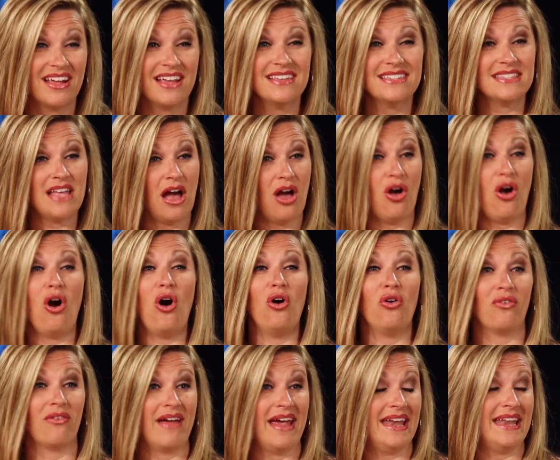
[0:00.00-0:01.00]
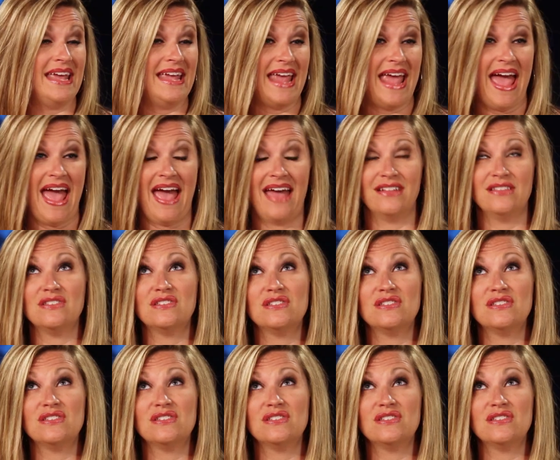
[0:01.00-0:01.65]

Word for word: because I already had